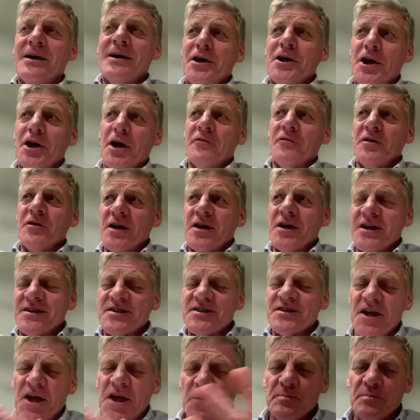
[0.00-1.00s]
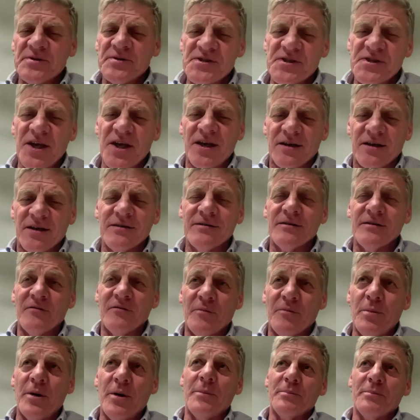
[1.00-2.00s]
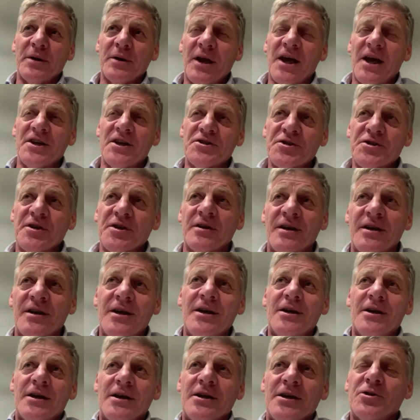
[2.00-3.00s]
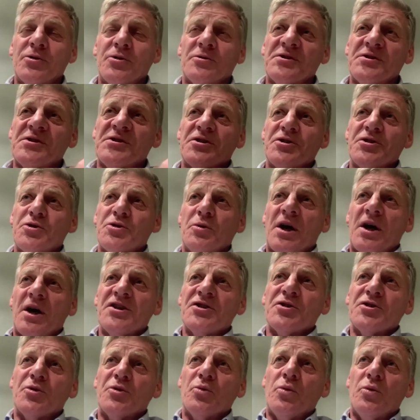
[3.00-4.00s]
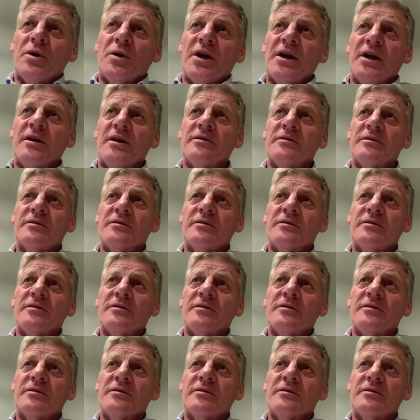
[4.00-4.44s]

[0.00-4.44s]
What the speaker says: If you can get 10% of the population to a situation where